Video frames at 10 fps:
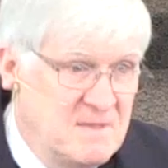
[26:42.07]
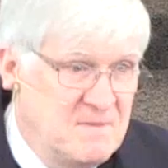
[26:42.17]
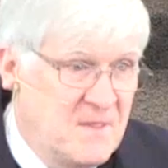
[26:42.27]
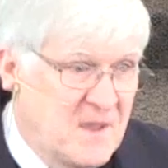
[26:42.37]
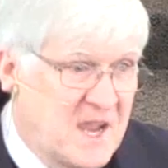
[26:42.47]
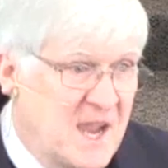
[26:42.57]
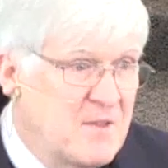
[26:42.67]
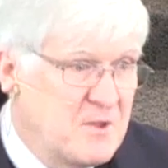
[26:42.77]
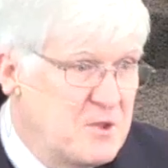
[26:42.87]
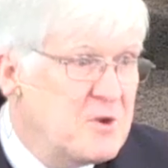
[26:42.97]
That the King
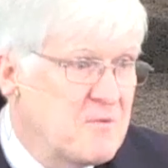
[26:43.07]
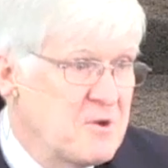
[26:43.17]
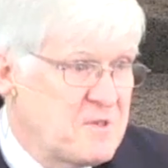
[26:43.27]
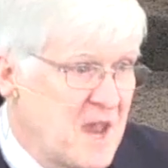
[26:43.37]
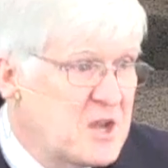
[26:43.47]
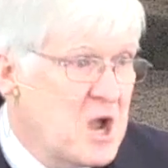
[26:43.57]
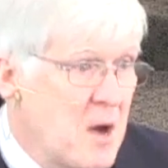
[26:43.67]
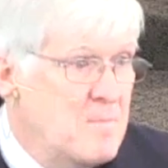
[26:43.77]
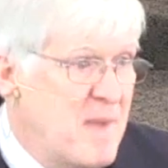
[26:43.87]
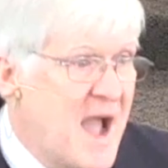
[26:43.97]
of the universe had
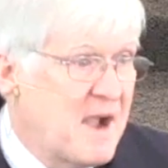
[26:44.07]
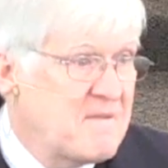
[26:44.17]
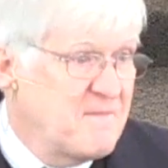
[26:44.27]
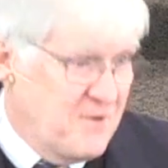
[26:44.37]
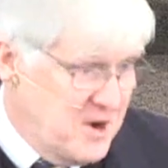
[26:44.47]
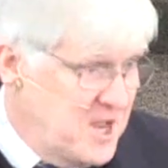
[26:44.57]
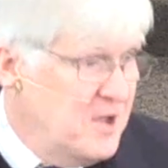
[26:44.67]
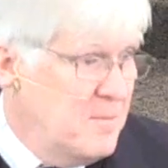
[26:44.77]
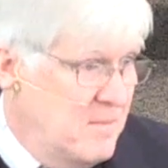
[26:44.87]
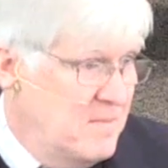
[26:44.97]
come back for
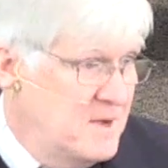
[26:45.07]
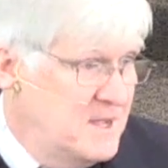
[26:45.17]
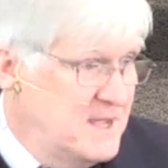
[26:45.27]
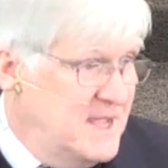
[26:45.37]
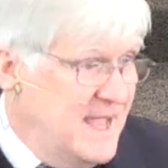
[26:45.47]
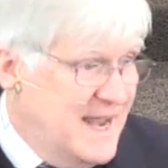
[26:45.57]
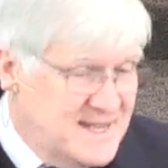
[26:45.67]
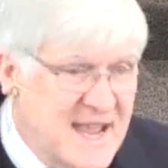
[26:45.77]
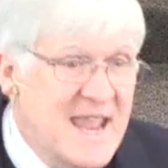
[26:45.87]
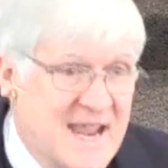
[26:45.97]
him and
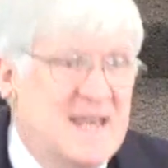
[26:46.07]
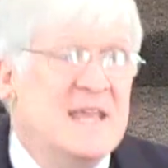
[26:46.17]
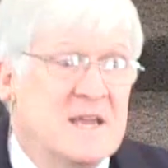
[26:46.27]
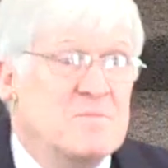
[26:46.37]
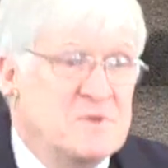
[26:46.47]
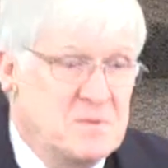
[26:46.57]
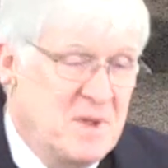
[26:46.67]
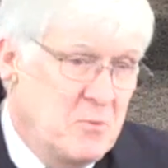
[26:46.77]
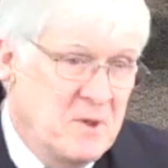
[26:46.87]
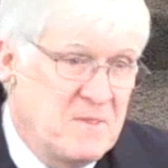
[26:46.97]
taken him to
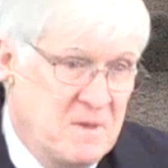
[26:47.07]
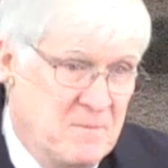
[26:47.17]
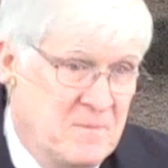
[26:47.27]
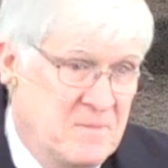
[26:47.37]
be with him.